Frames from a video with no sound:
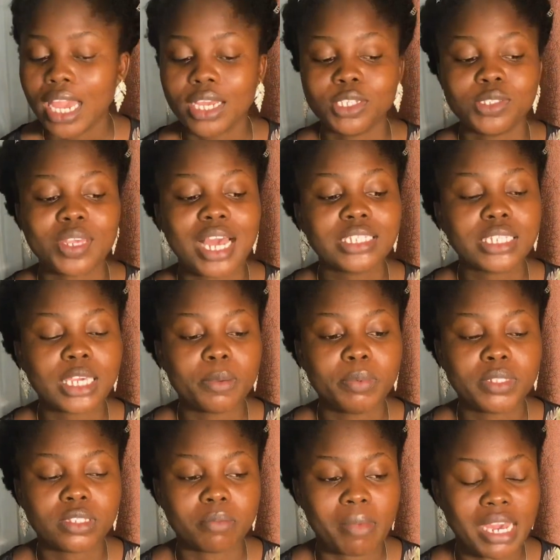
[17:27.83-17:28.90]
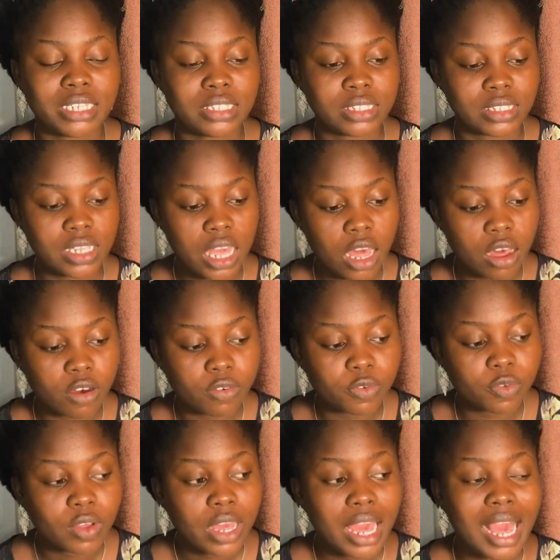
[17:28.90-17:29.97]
So I had to keep it to myself.